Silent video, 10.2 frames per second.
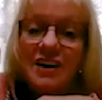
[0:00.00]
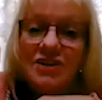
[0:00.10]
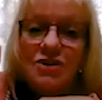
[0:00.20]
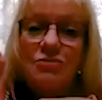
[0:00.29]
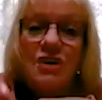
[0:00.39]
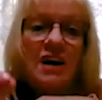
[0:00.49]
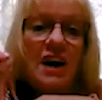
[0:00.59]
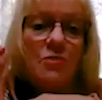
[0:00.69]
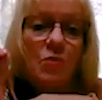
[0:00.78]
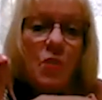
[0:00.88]
to
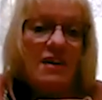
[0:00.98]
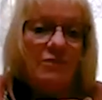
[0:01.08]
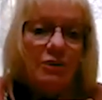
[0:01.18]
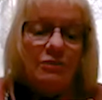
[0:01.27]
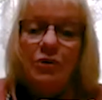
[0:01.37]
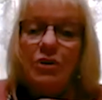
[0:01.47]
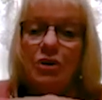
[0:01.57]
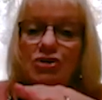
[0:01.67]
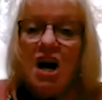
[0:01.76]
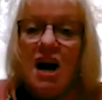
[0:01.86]
get a waiver for
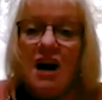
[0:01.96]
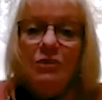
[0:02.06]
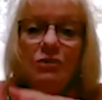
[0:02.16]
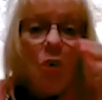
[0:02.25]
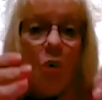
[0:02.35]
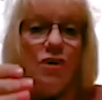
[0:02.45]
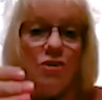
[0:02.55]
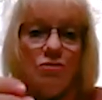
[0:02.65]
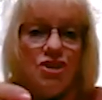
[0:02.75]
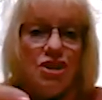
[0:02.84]
your child or
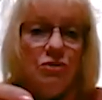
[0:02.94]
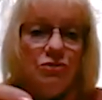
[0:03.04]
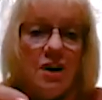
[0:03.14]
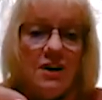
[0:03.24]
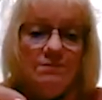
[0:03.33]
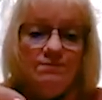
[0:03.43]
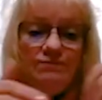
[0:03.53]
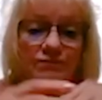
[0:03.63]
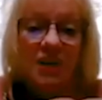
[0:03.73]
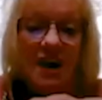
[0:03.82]
your children.
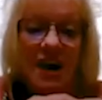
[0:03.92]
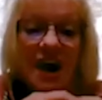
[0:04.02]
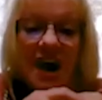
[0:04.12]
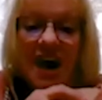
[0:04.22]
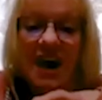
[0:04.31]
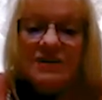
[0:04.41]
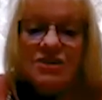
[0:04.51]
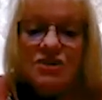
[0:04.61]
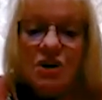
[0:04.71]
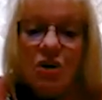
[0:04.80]
And
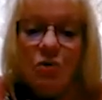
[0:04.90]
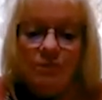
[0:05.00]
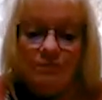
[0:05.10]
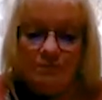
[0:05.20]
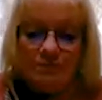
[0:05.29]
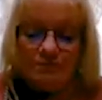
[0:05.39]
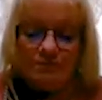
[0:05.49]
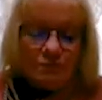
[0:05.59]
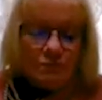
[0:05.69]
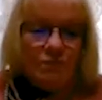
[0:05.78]
so
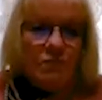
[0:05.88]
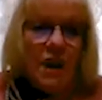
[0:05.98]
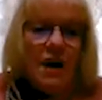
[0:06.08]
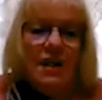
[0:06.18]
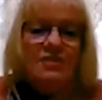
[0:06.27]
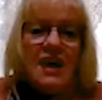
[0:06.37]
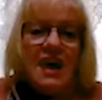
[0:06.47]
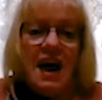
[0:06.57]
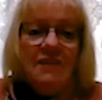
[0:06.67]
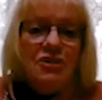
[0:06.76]

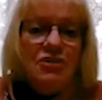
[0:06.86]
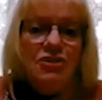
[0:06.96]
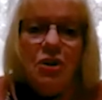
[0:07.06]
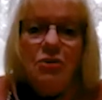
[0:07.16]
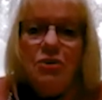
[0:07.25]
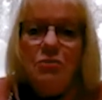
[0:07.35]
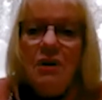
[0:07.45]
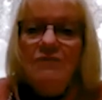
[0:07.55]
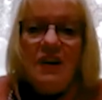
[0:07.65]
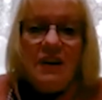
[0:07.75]
we have to show you
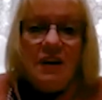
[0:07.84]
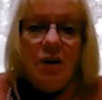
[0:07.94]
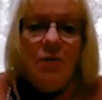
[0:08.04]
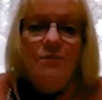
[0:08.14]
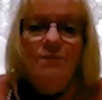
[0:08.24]
a video,